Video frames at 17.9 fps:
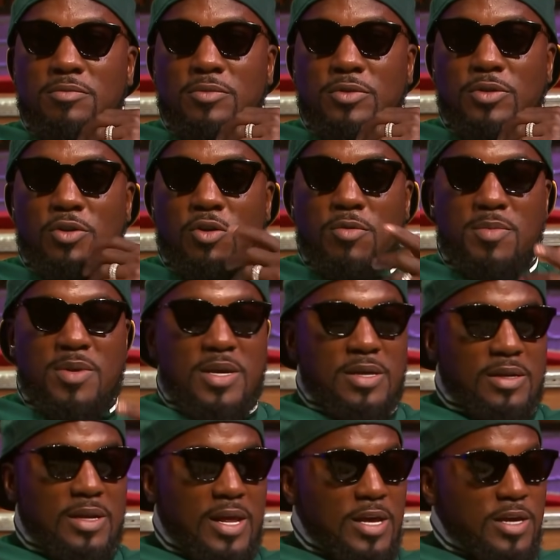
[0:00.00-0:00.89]
You know what I
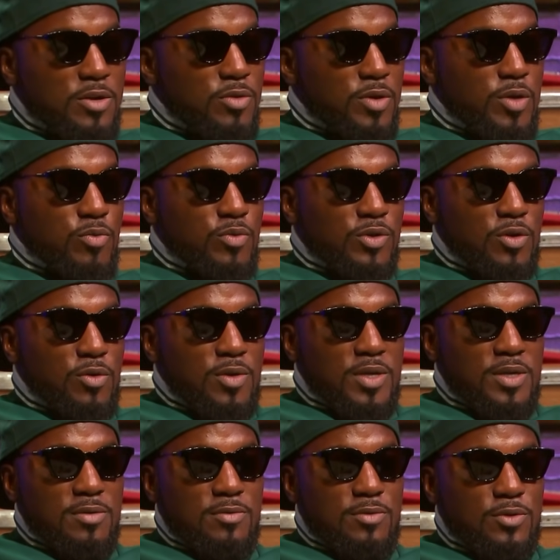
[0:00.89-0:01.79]
mean? Like, it was
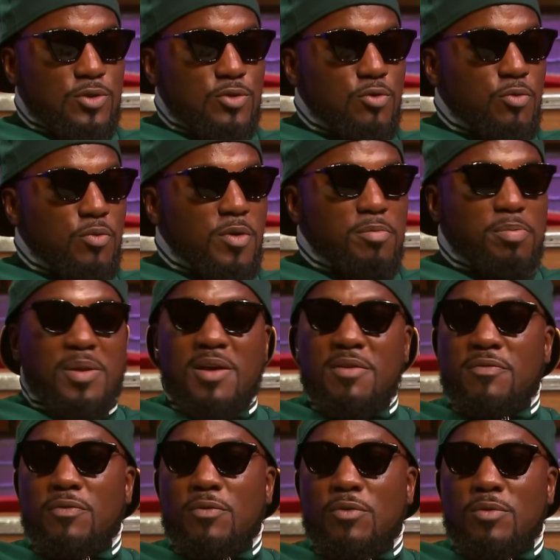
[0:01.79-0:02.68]
only 2-3
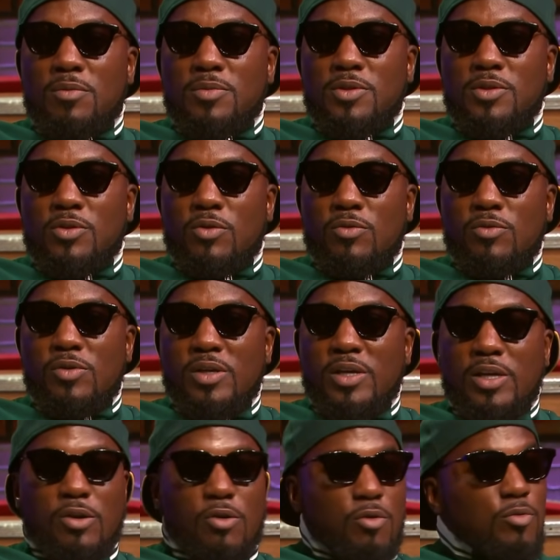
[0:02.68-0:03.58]
platforms, you know, You can
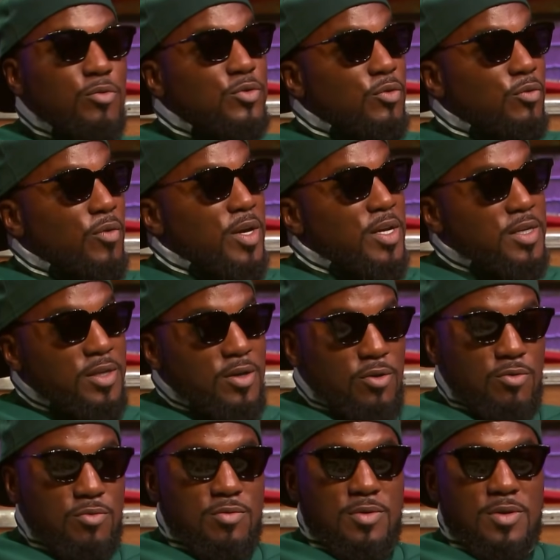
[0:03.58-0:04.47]
get on. It was the
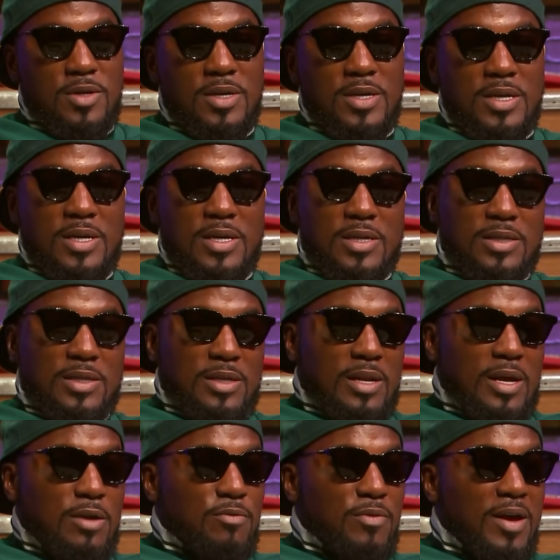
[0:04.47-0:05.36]
radio,
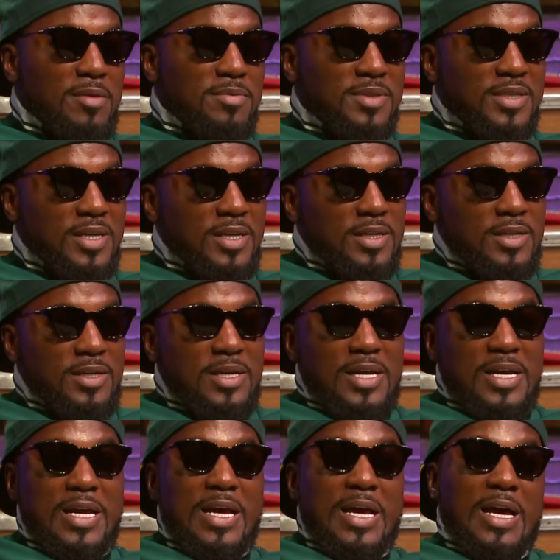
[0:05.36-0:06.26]
then like Rap City.
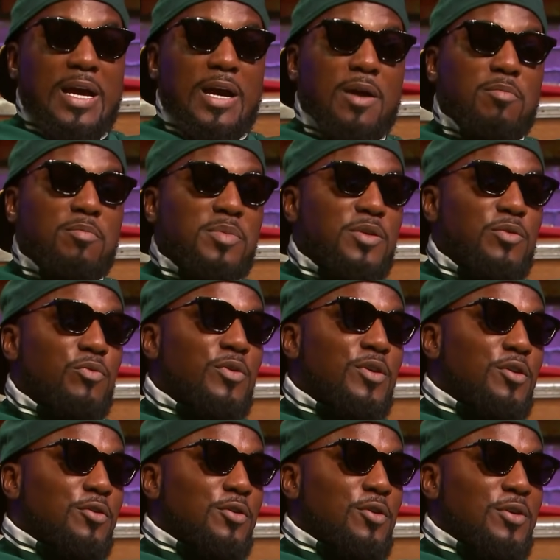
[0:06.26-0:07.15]
I'm gonna be
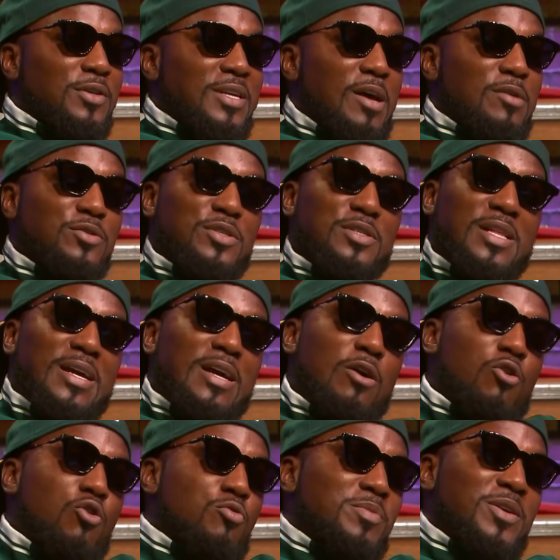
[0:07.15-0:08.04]
real though, cause I was just like,
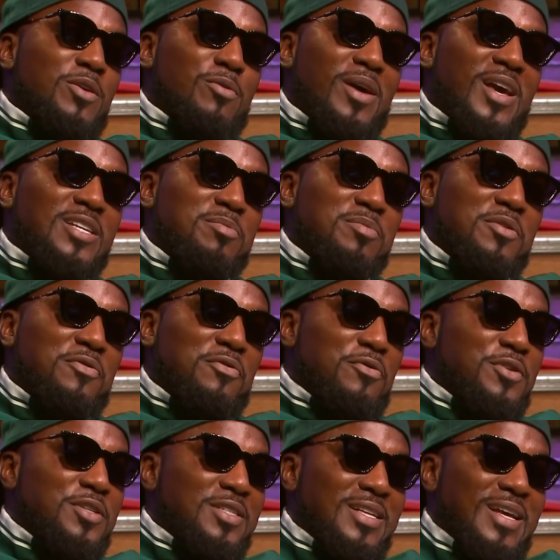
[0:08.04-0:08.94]
I hope they don't ask me to
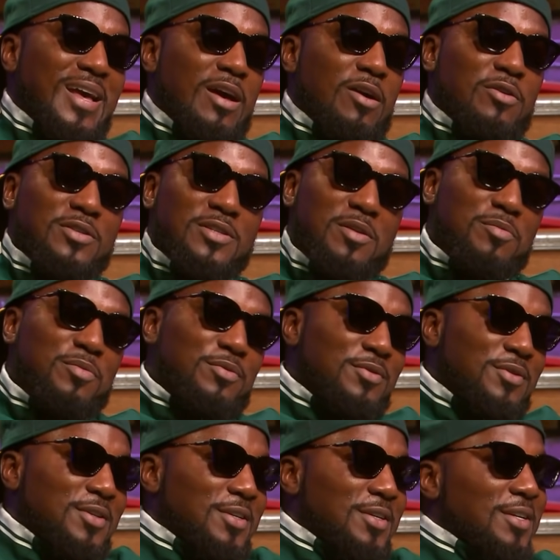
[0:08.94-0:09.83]
freestyle, cause I'm,
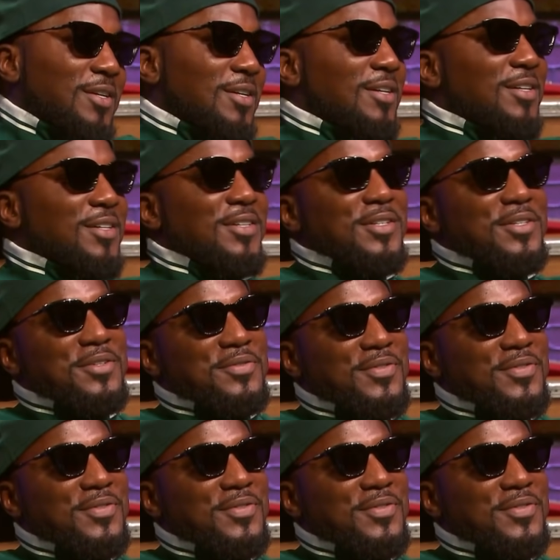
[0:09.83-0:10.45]
you